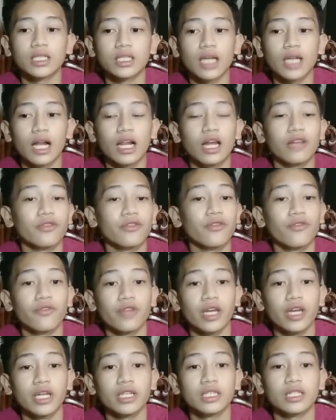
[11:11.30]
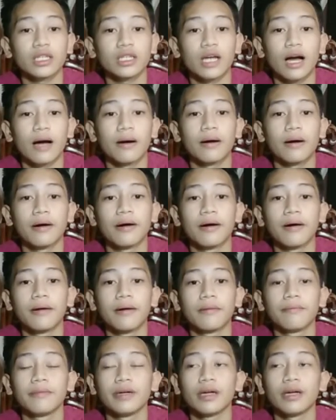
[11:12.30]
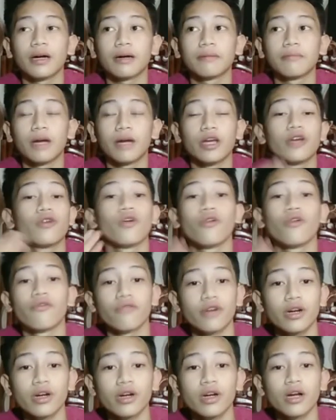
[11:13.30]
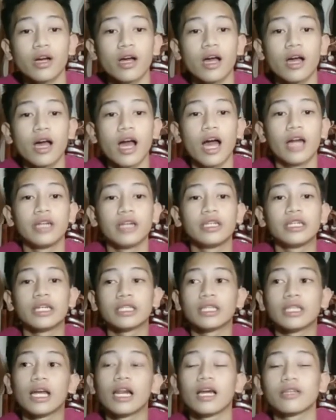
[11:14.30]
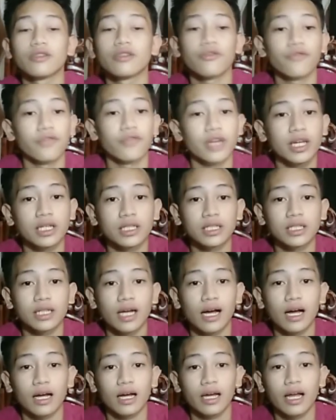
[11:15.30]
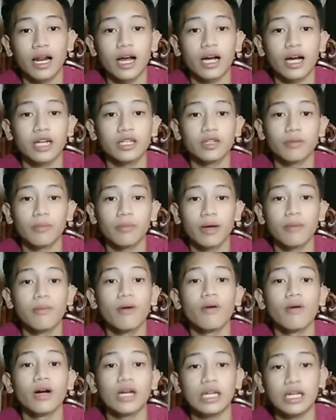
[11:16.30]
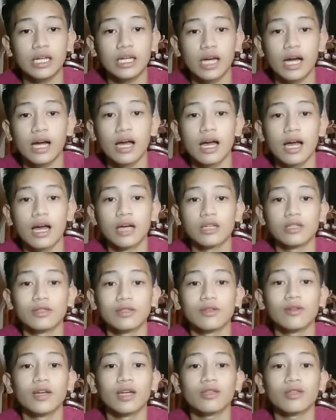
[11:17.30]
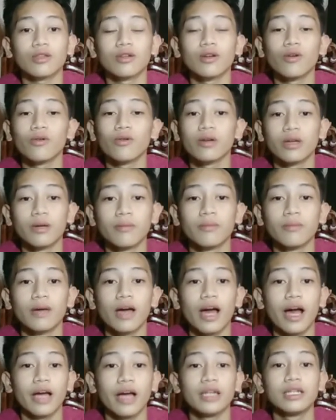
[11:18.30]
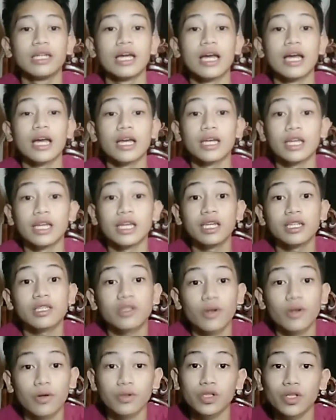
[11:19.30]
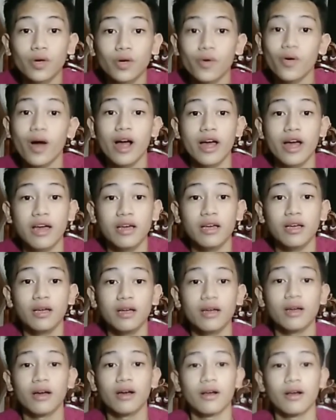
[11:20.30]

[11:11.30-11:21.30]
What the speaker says: he has a lot of things nga mayang mai-offer and he has a lot of things nga kailangan niyo mahibawan niya to get to know him. And he is also